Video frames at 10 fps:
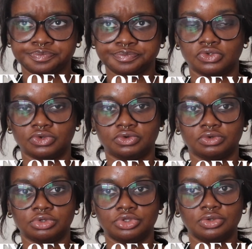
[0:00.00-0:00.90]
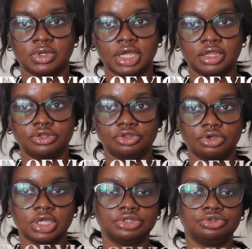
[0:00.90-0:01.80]
So you can
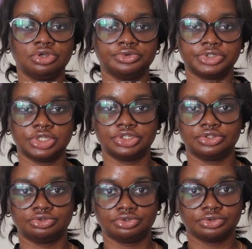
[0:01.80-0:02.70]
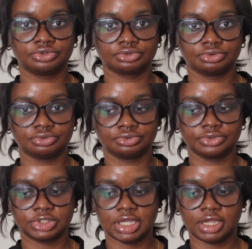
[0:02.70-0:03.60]
do your research into those
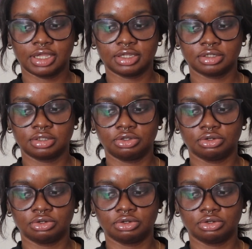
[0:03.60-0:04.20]
schools and